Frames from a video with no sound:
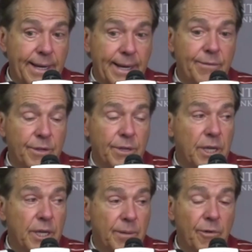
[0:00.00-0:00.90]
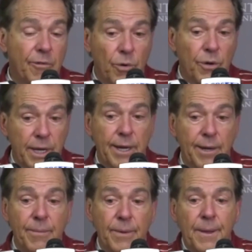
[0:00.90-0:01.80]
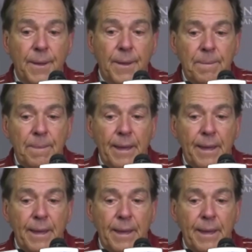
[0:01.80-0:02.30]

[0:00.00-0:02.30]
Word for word: I gave to the team before the game.